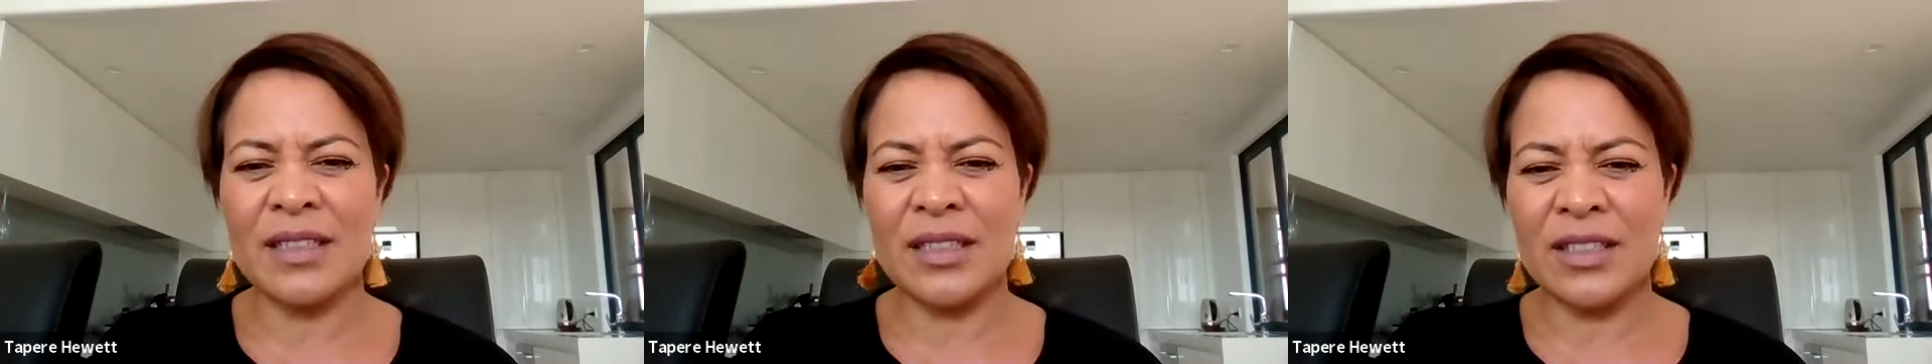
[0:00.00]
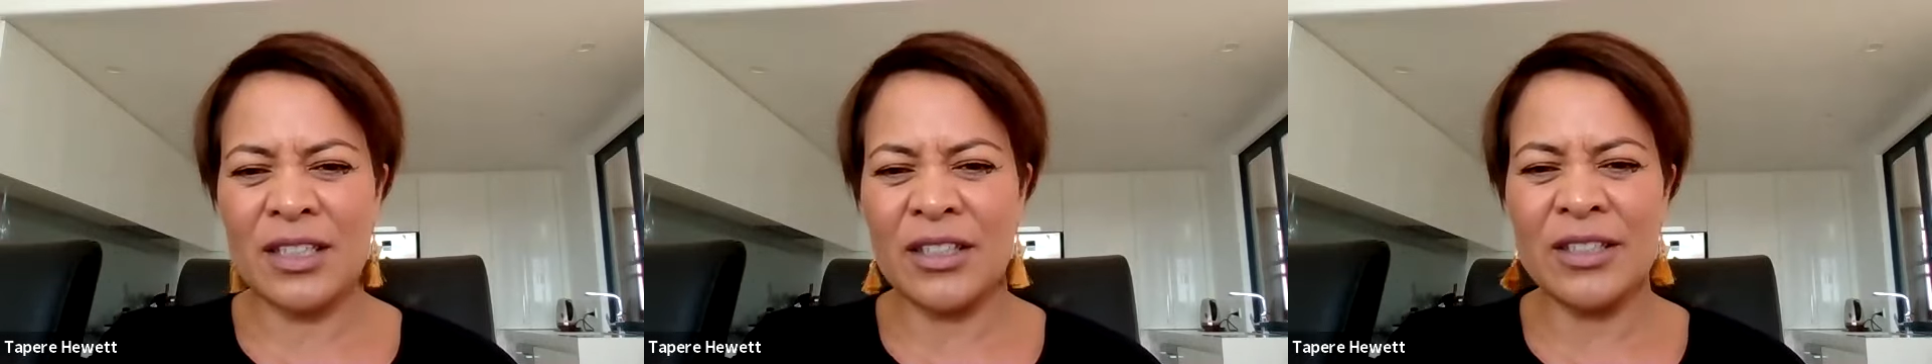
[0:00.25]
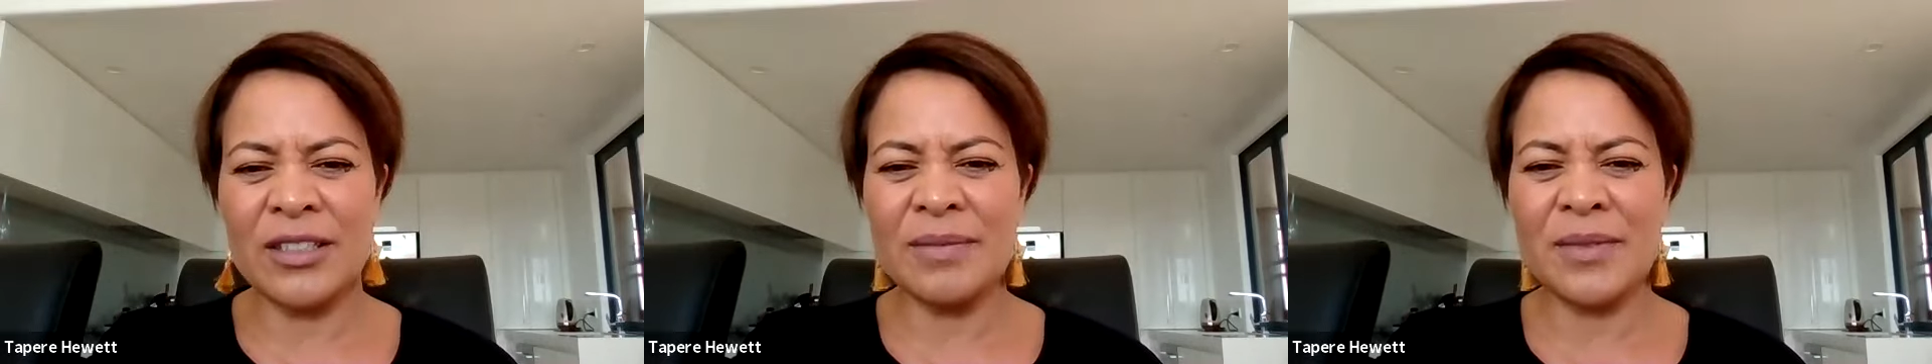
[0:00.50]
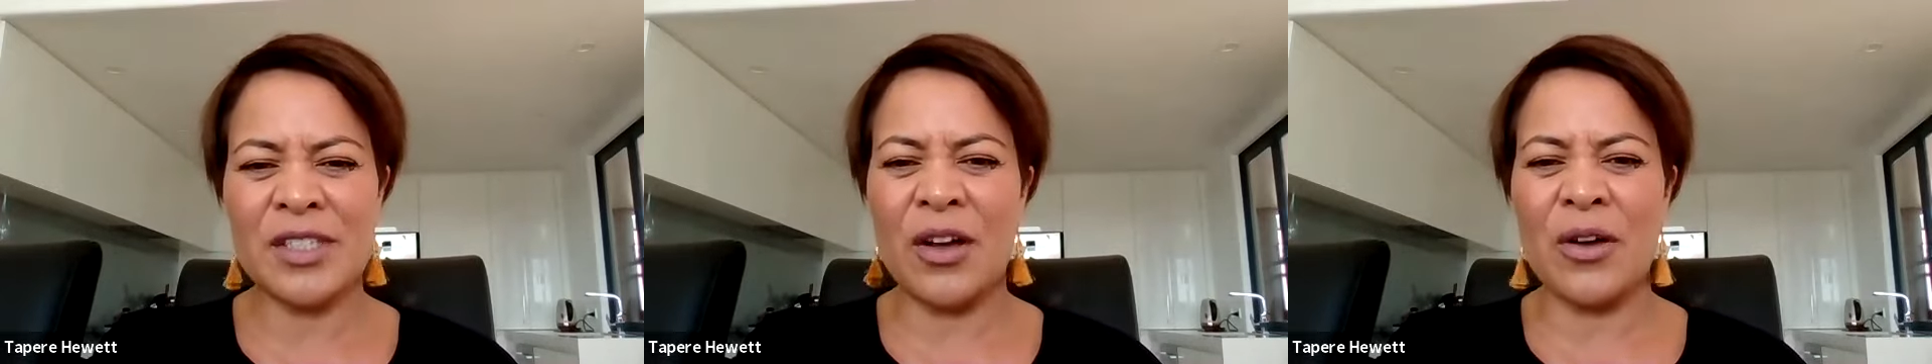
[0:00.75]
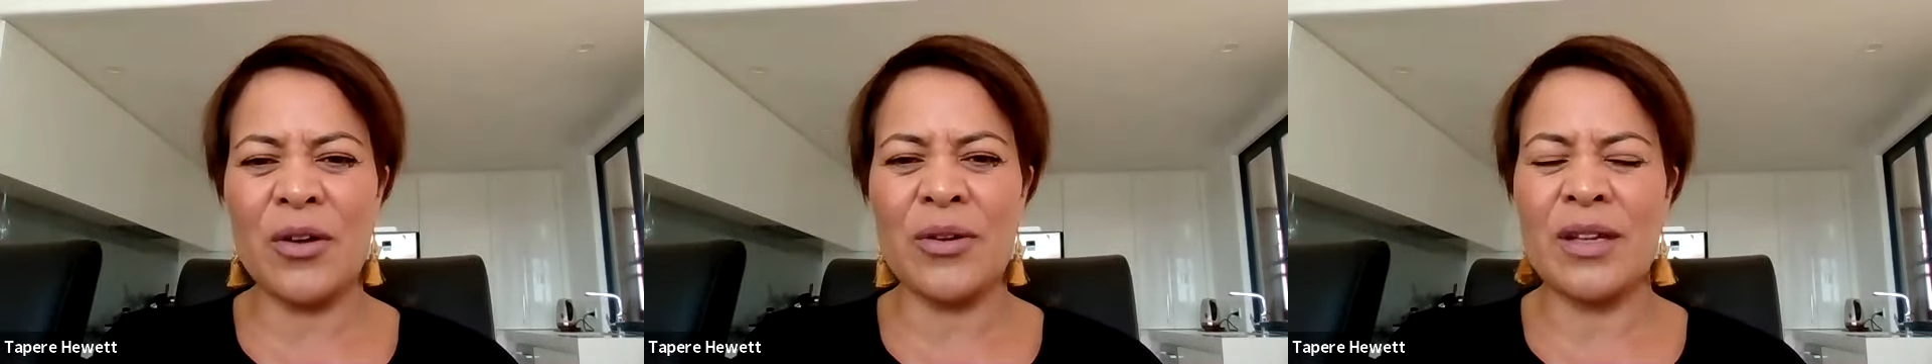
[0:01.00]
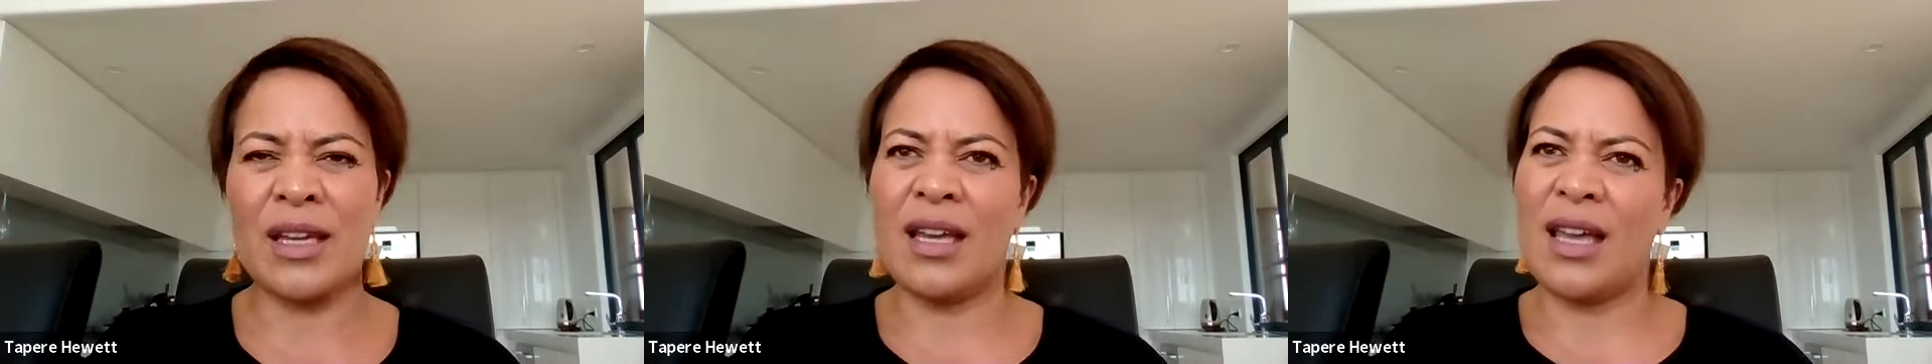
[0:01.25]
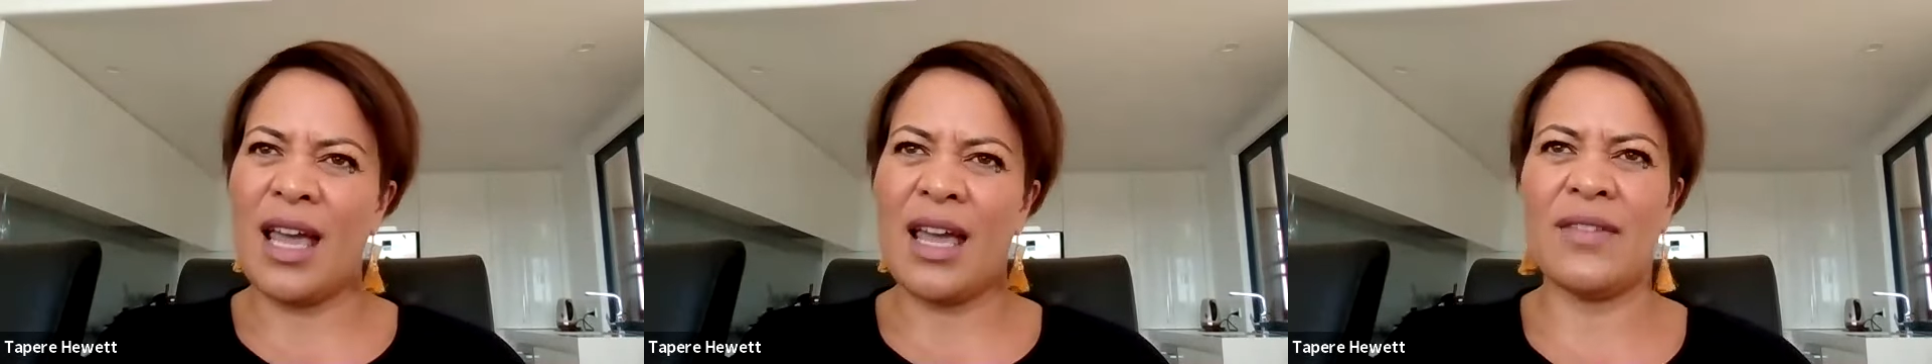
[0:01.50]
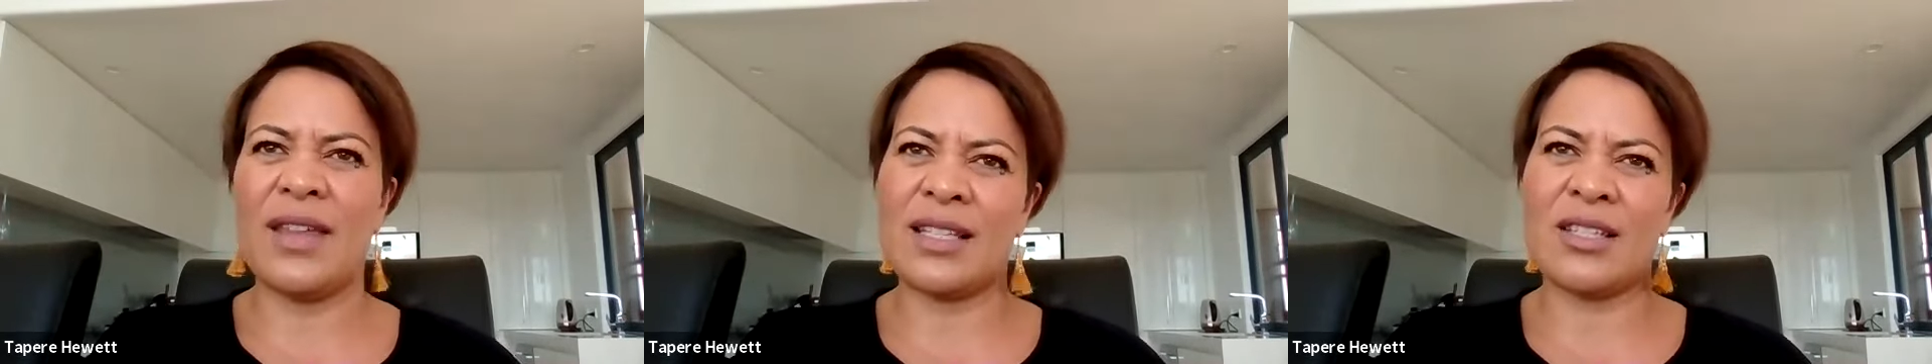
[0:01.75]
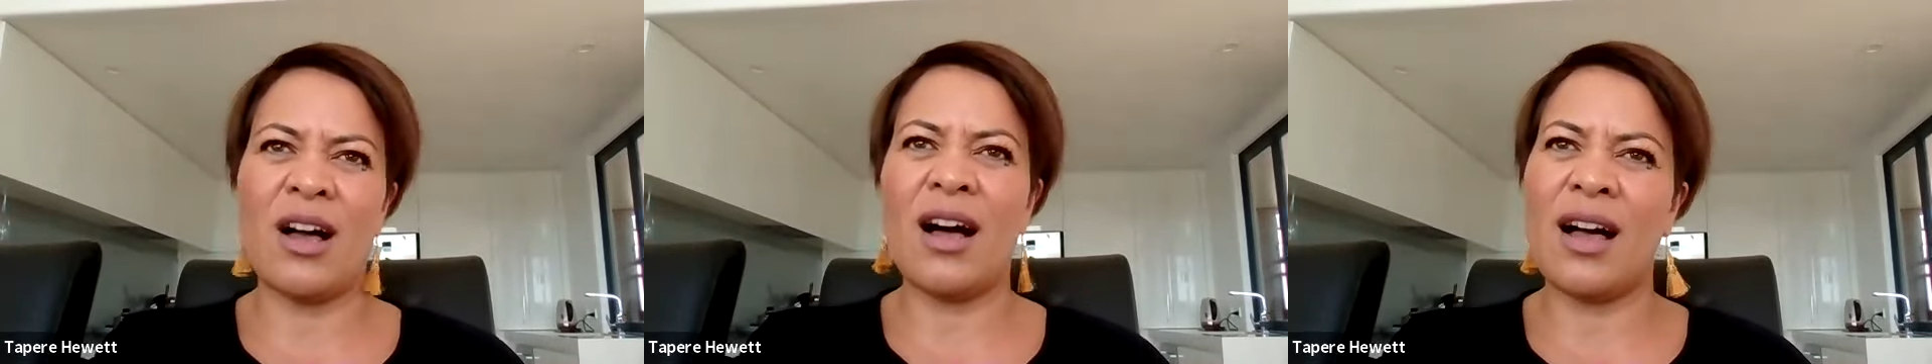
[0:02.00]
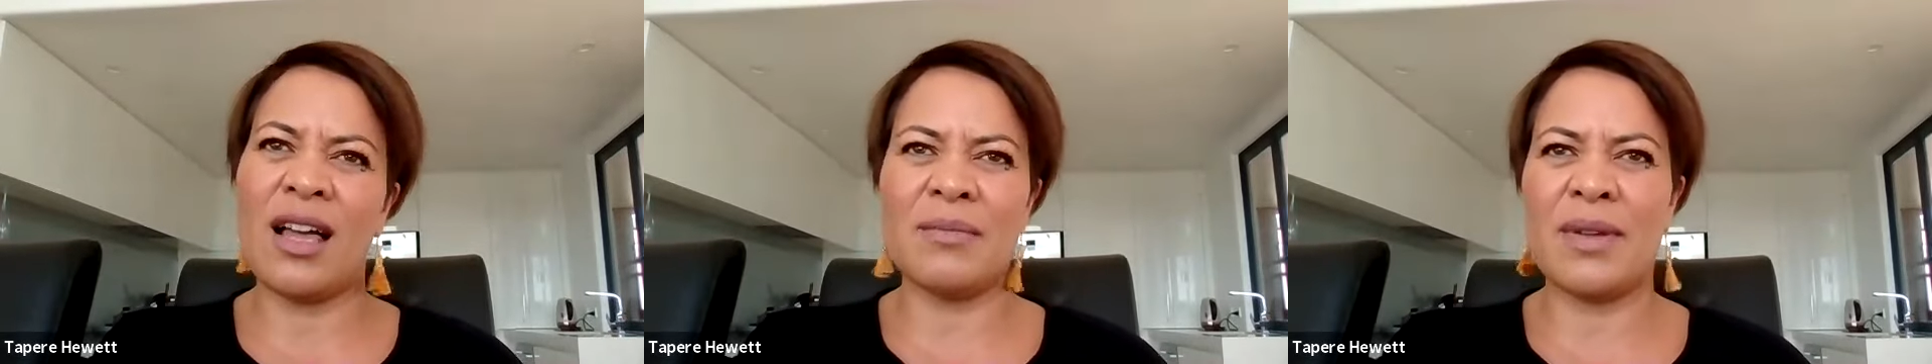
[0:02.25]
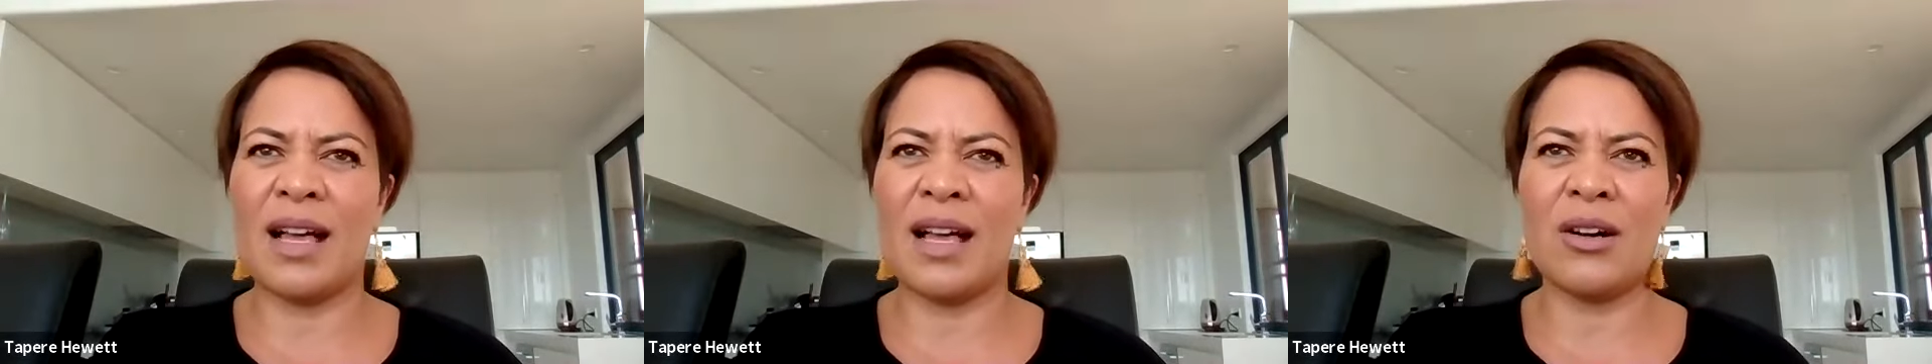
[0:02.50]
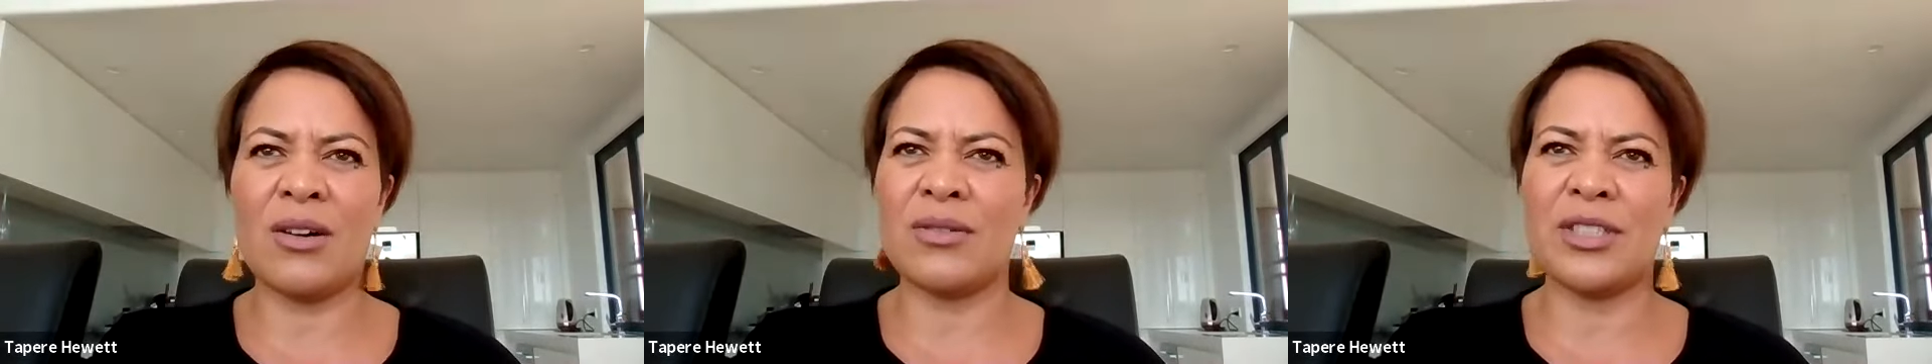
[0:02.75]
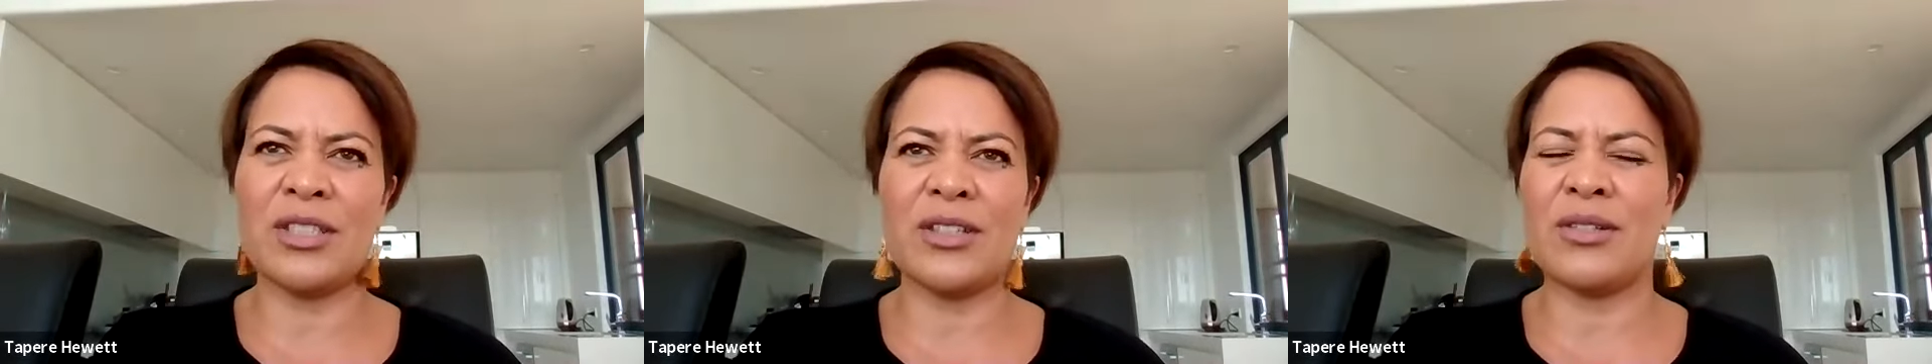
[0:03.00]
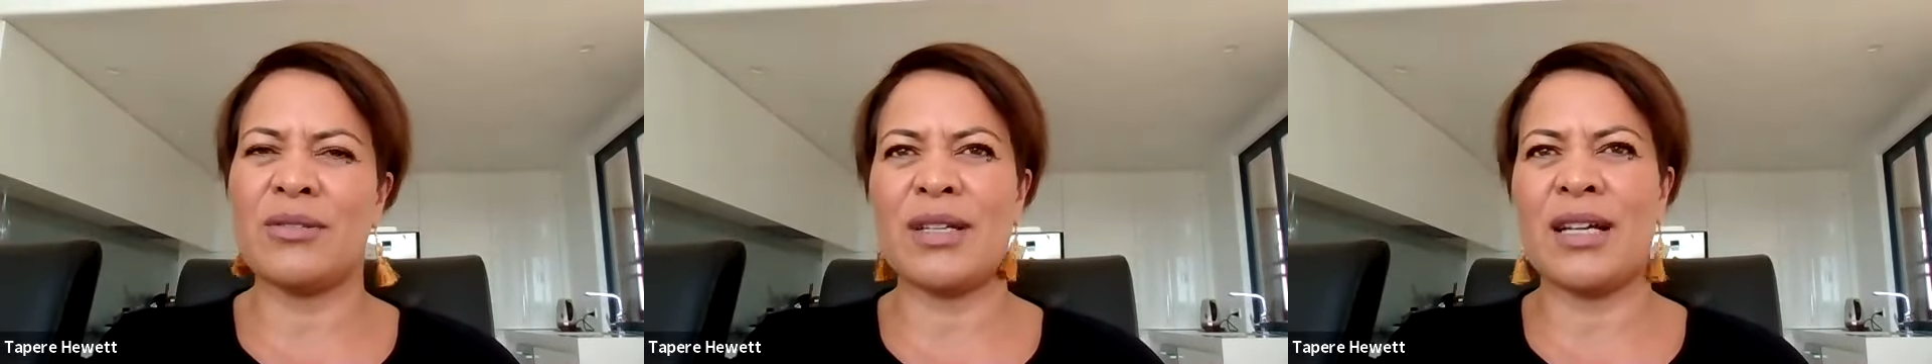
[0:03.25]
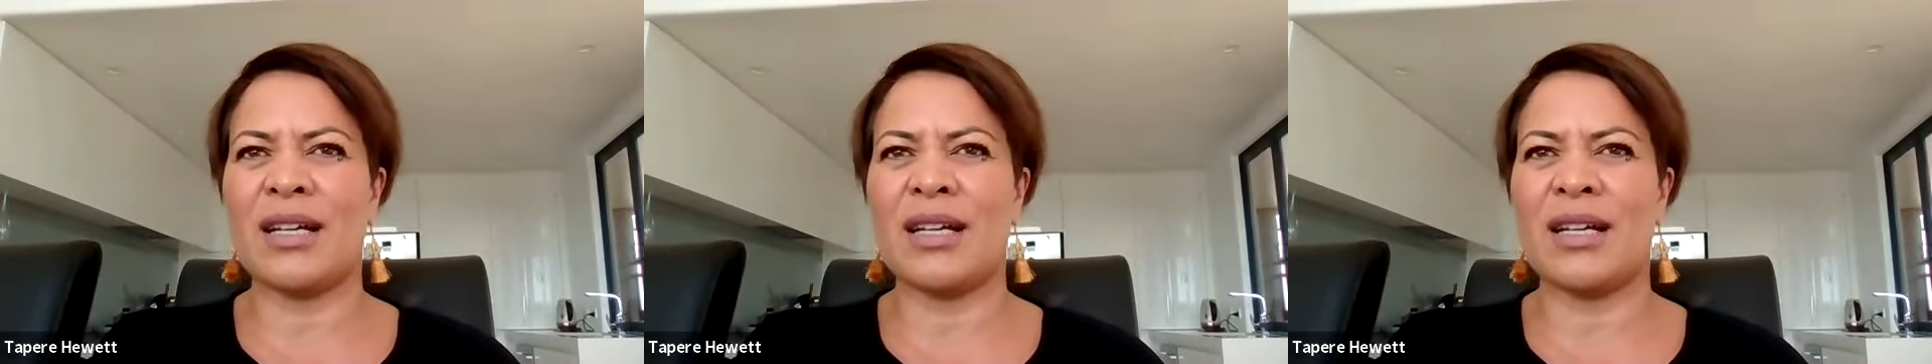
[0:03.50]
You know, so at that time, our, you know,